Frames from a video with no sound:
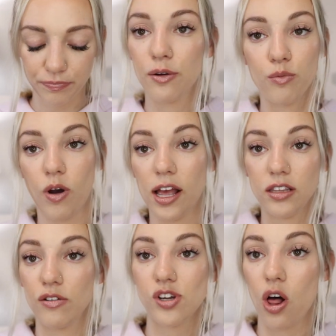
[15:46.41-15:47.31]
I, I
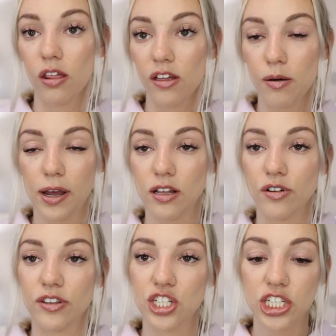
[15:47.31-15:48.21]
loved all of them. I
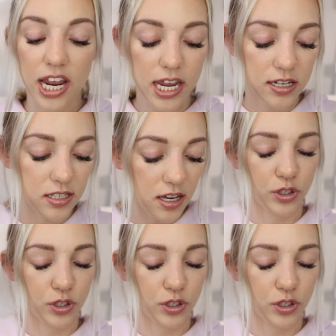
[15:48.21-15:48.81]
loved all the shades.